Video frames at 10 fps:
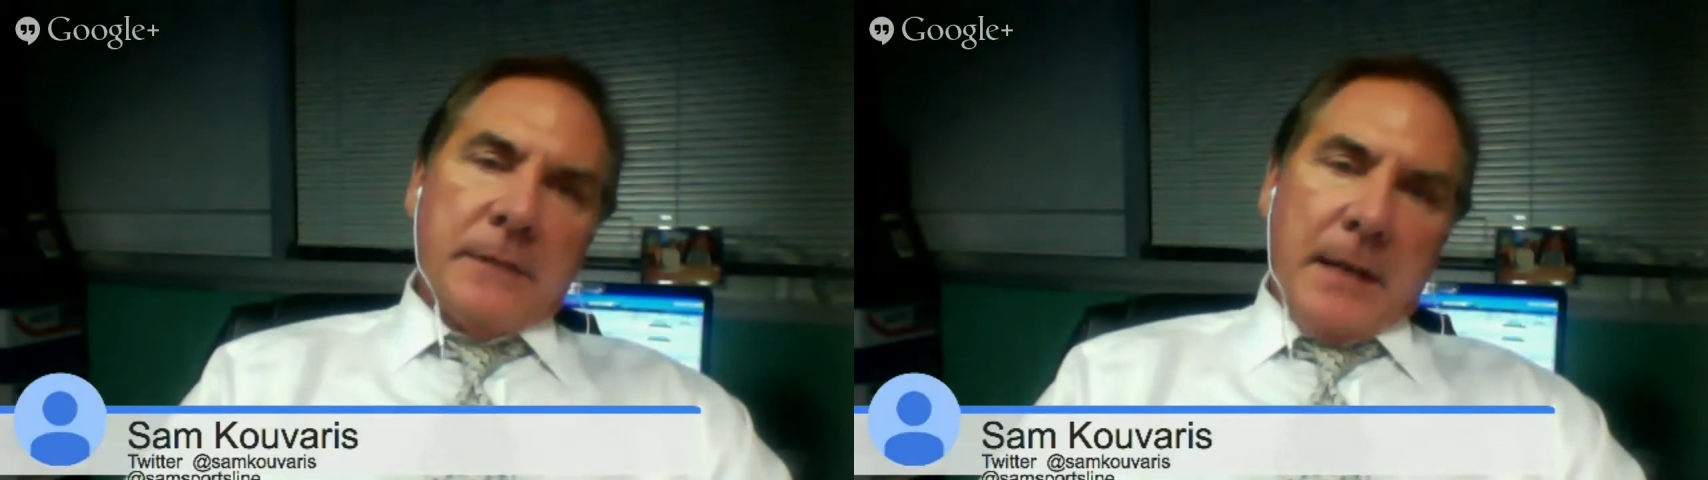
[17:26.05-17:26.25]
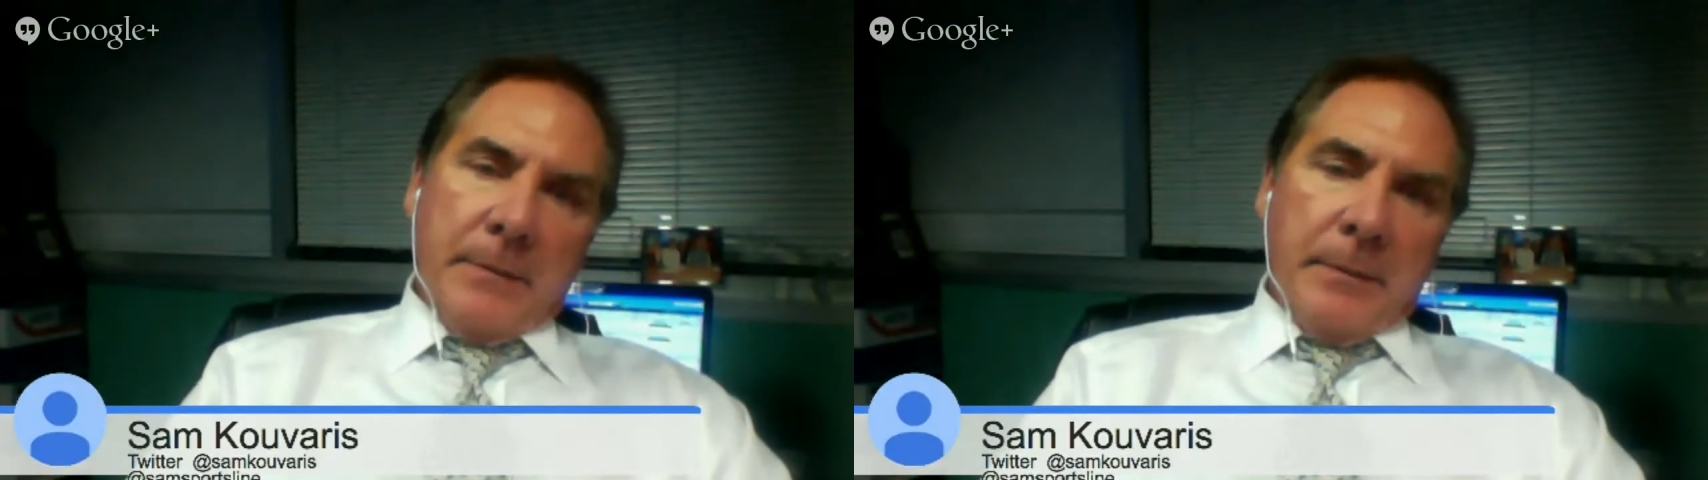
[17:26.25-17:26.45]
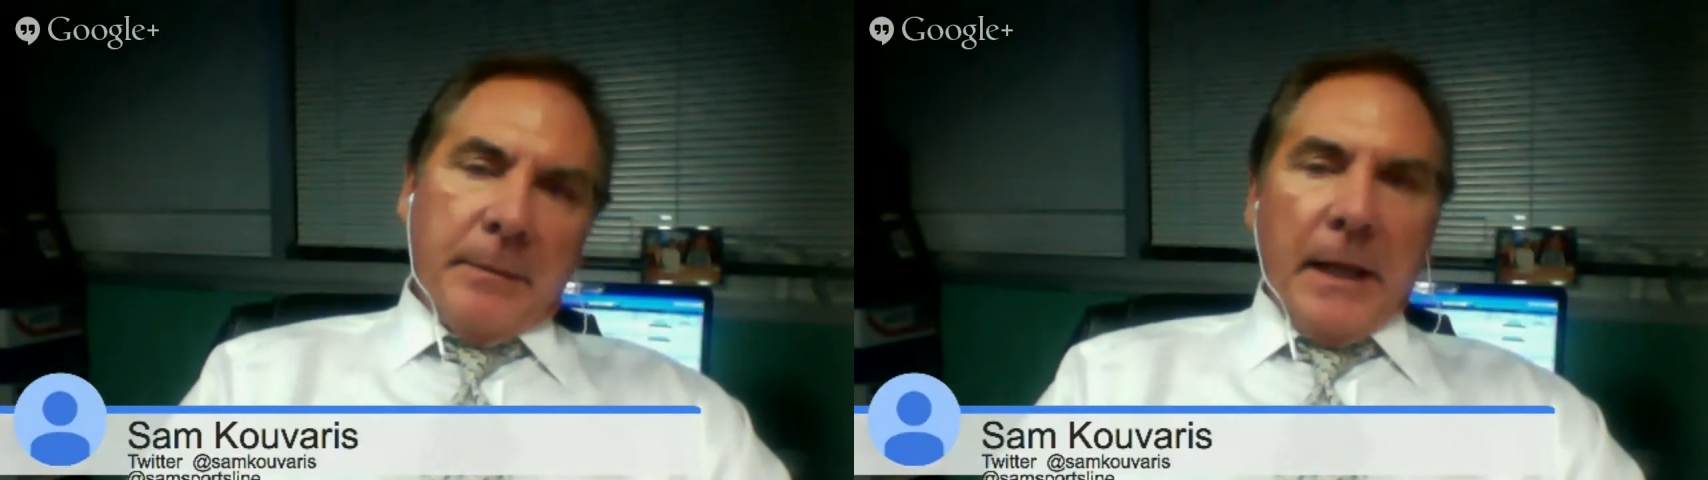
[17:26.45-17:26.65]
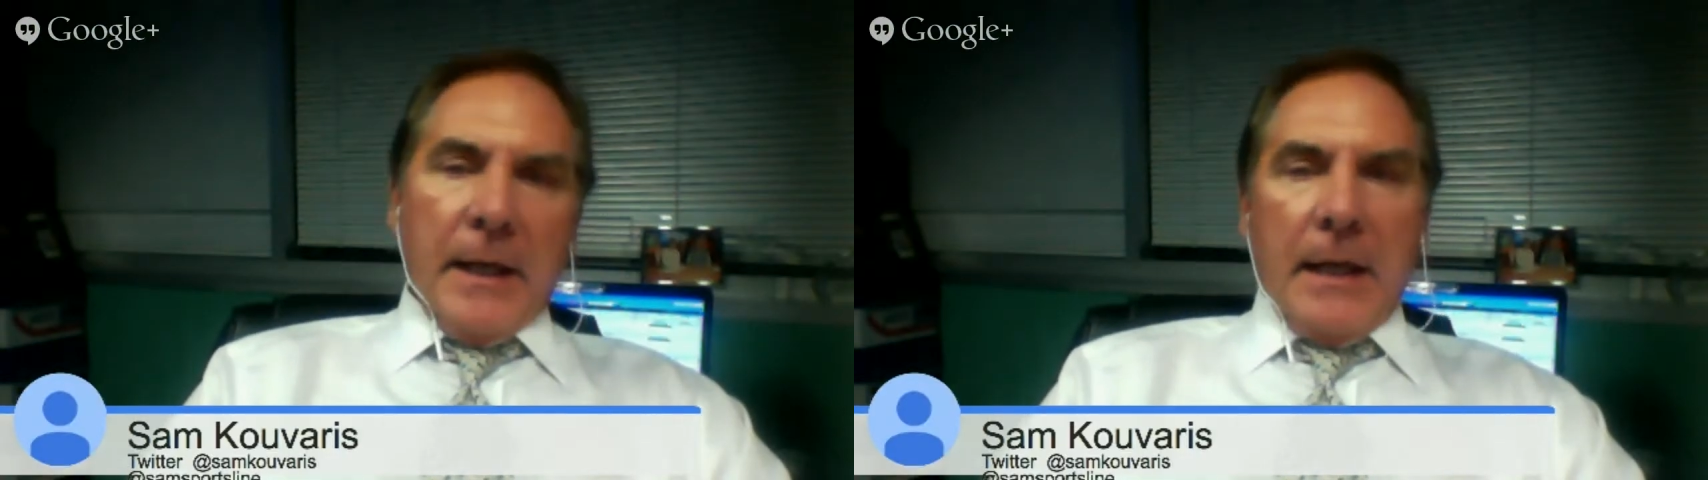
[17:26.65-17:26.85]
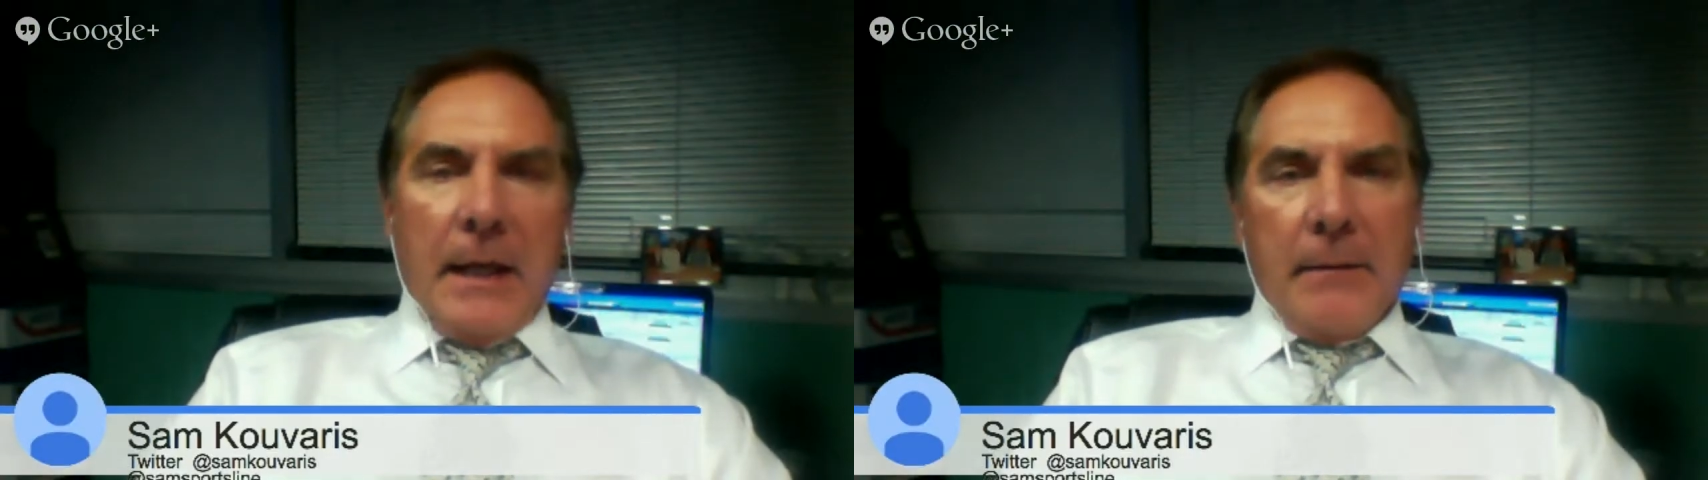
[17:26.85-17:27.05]
Tampa
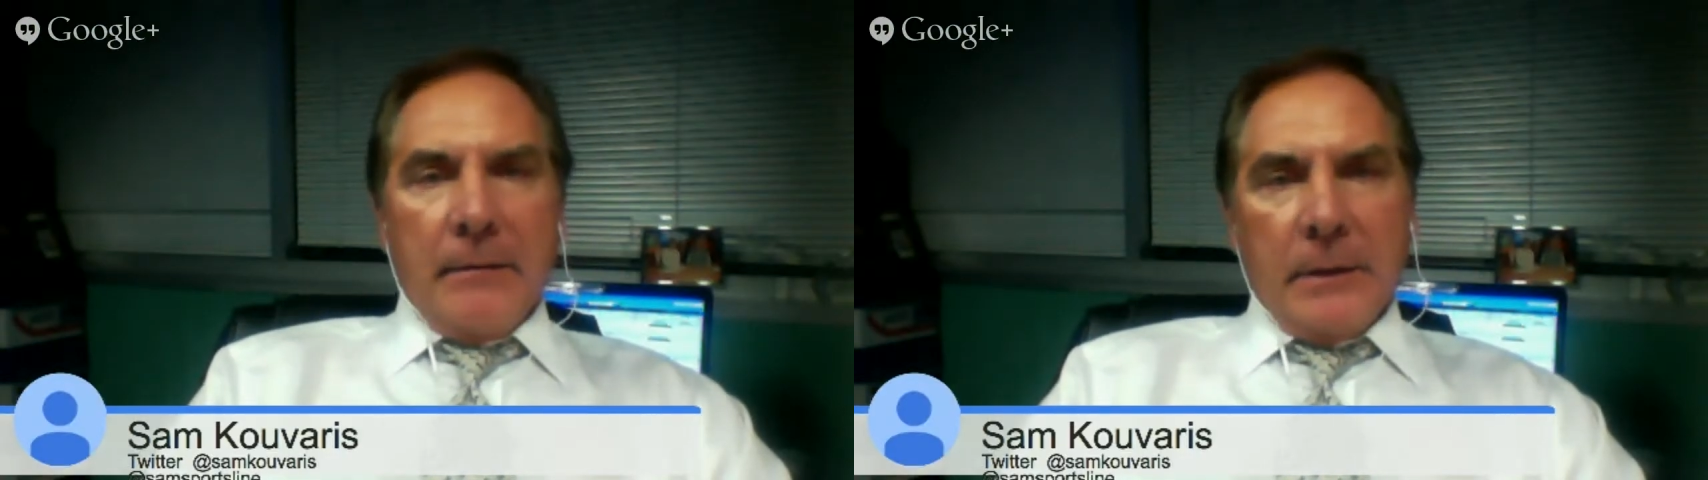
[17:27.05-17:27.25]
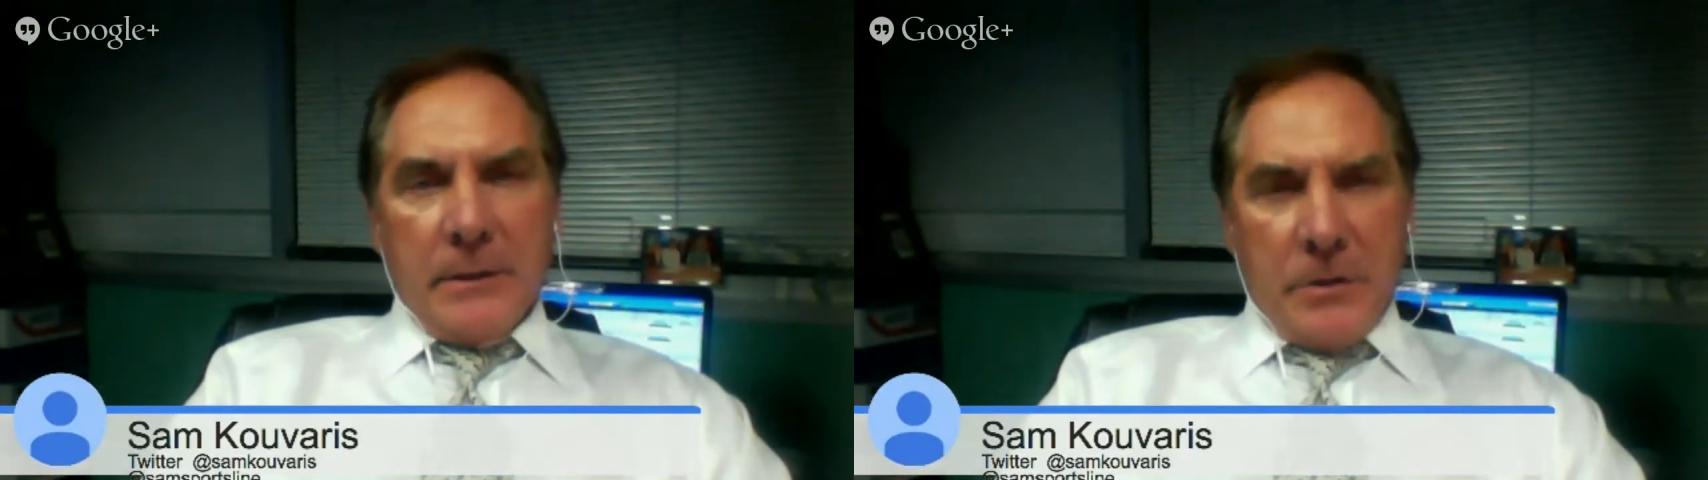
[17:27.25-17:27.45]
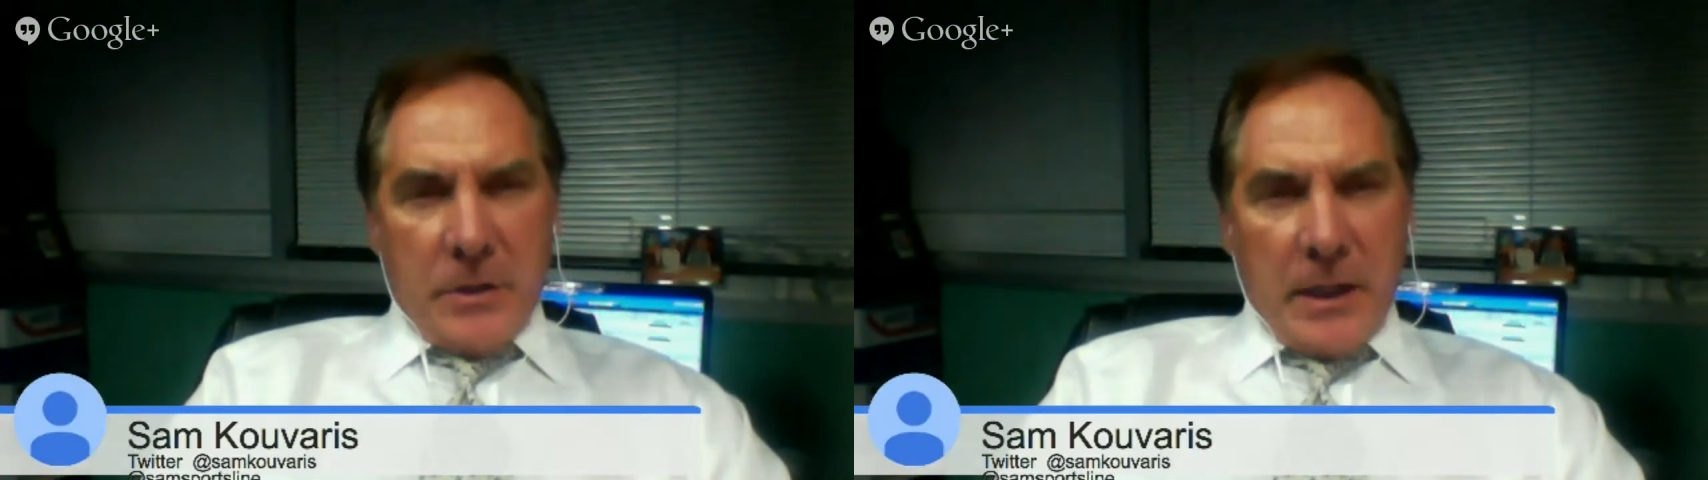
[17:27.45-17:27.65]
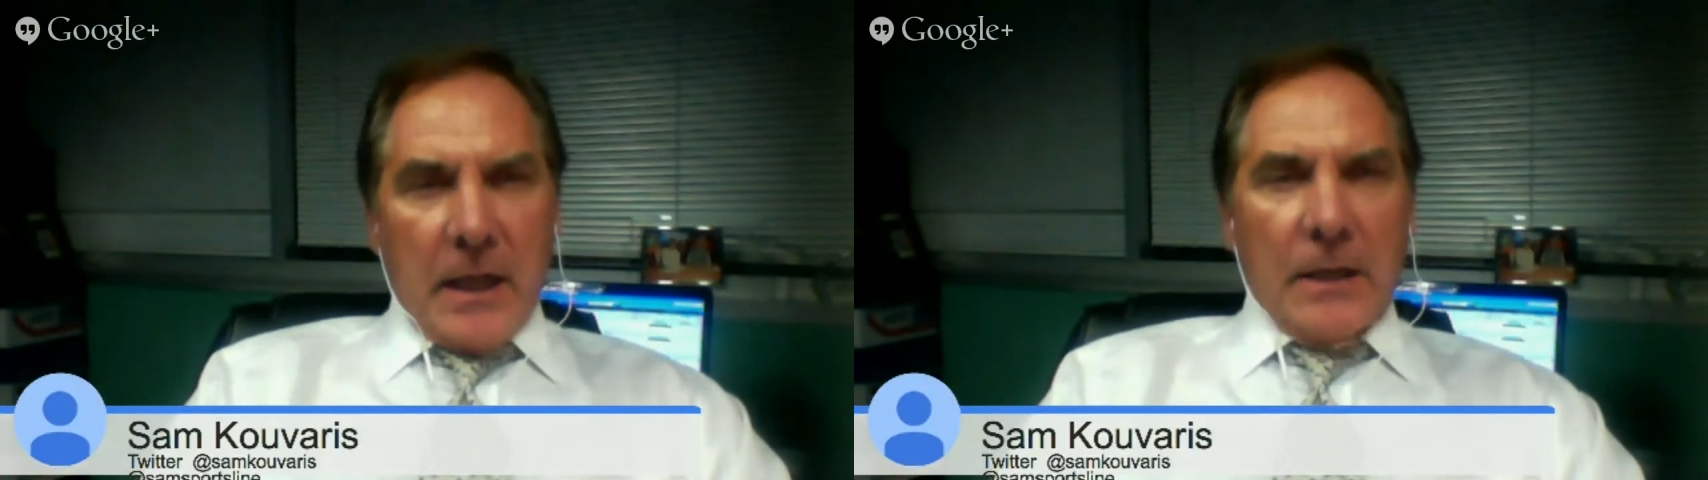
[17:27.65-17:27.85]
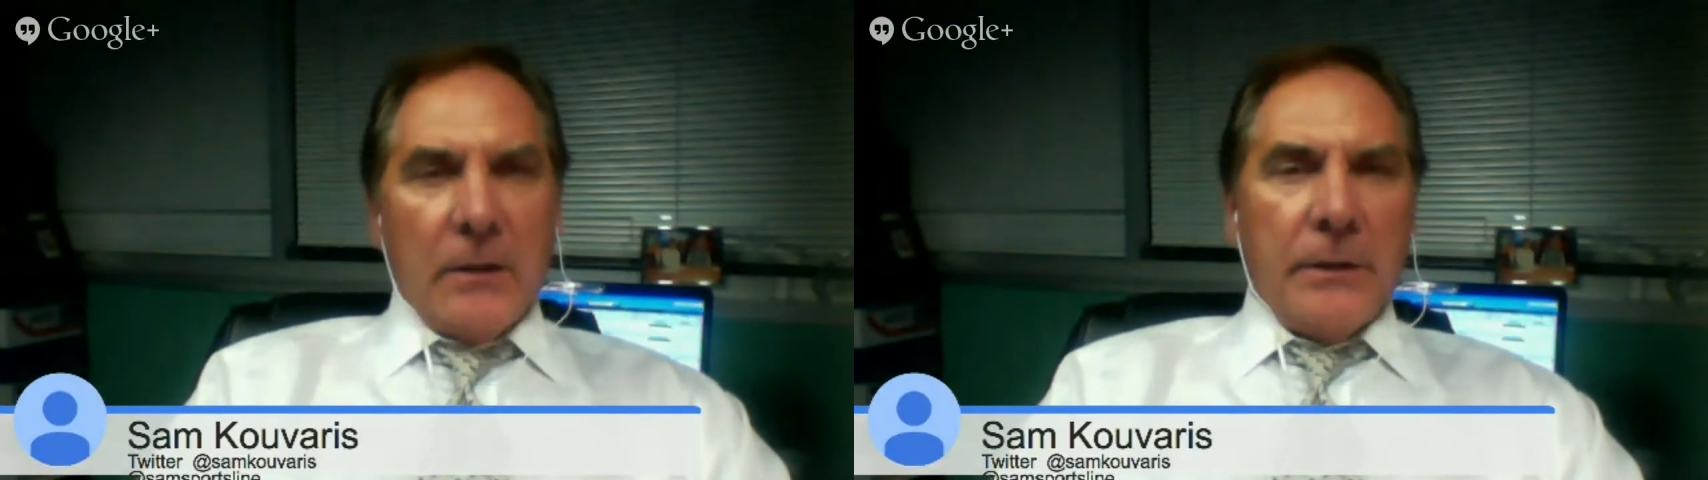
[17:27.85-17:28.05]
Bay, went to
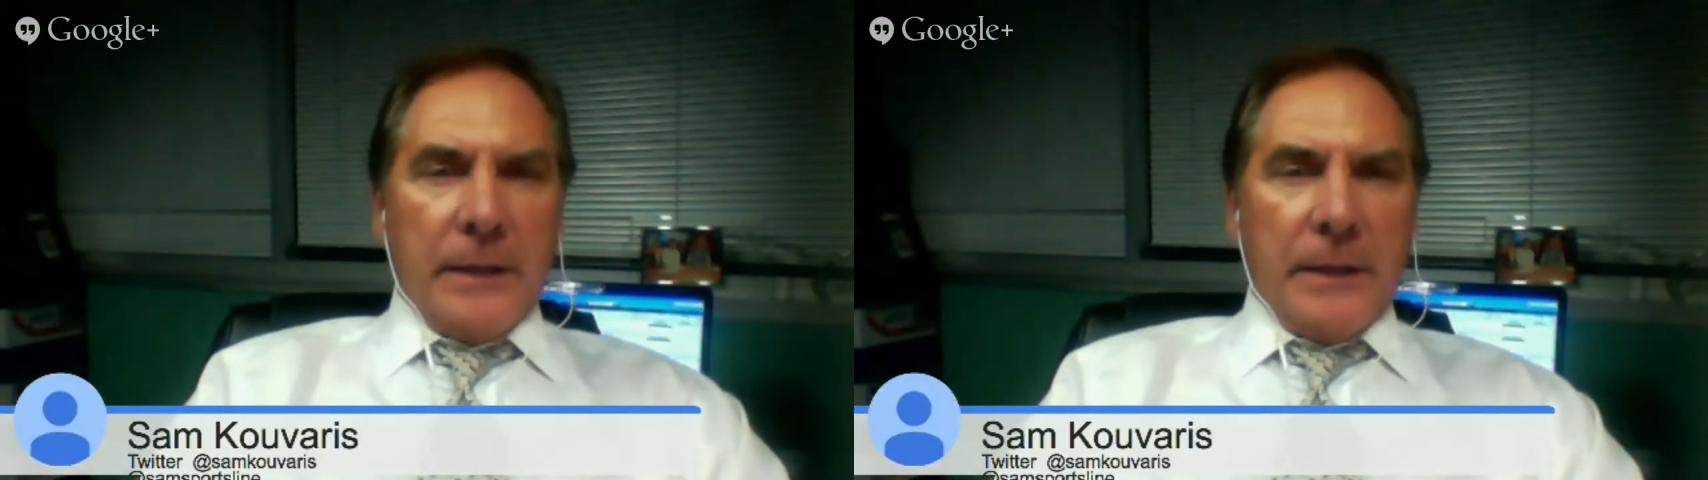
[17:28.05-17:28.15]
Chicago,